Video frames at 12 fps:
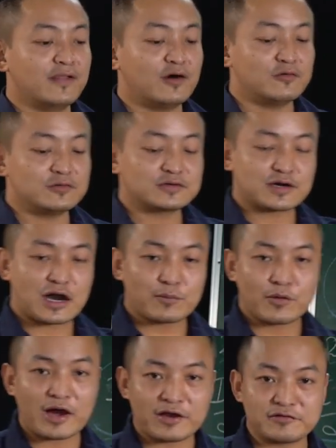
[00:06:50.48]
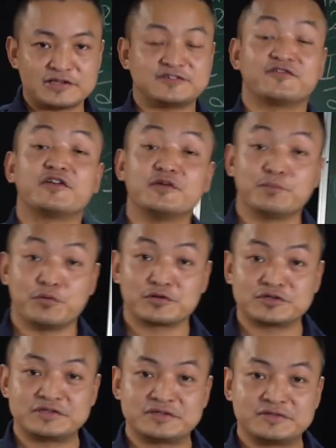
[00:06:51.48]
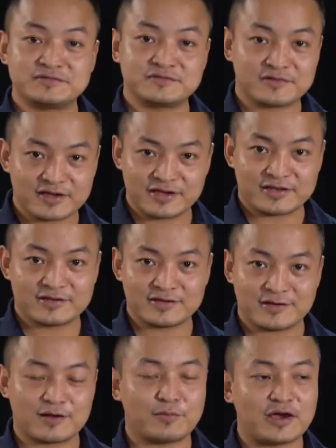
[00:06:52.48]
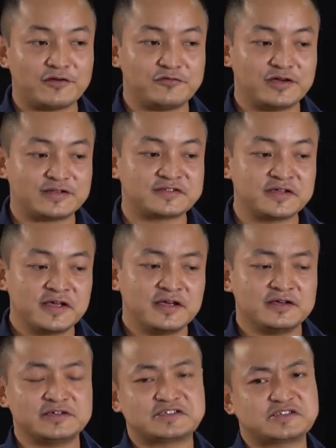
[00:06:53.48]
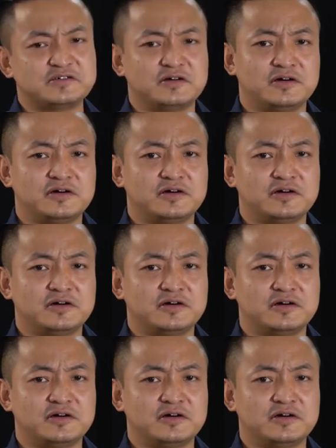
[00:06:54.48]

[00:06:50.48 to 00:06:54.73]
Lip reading: Now, carbohydrate is very important, right? Carbohydrate, it's